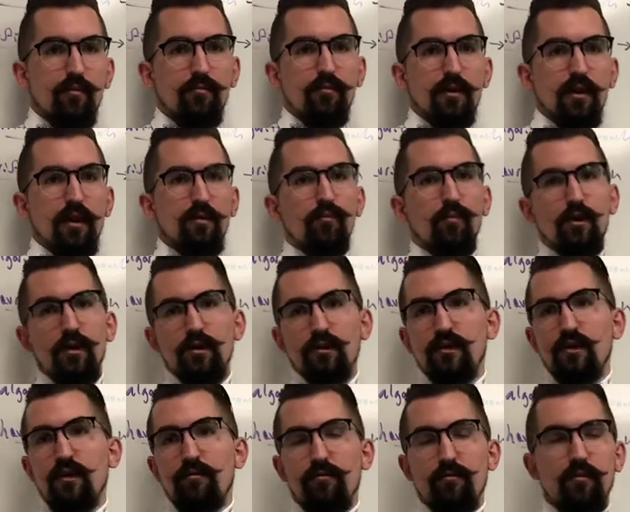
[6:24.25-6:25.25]
but I'd want to
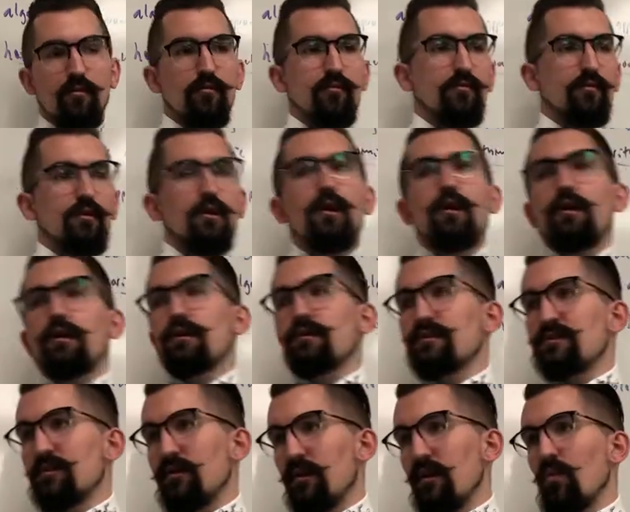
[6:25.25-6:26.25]
cover, I'll like
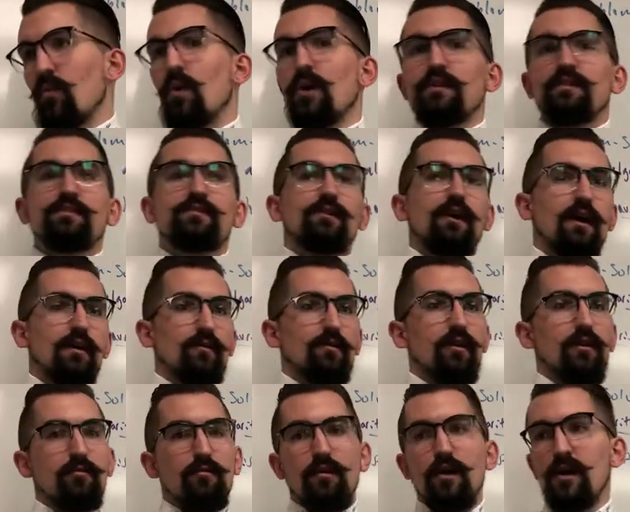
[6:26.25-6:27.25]
start on one side or the
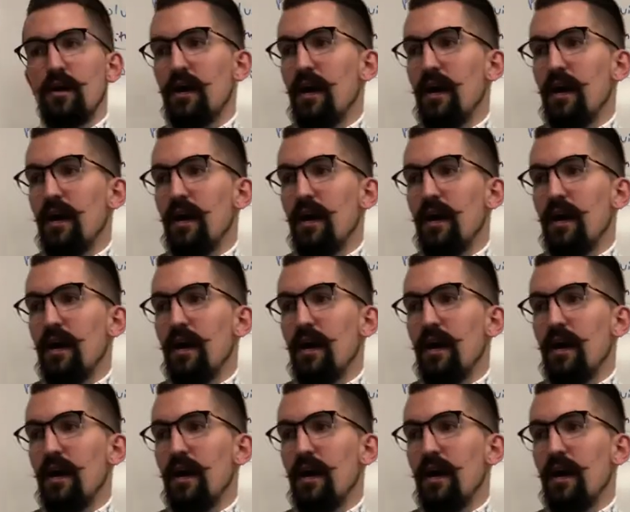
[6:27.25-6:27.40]
other.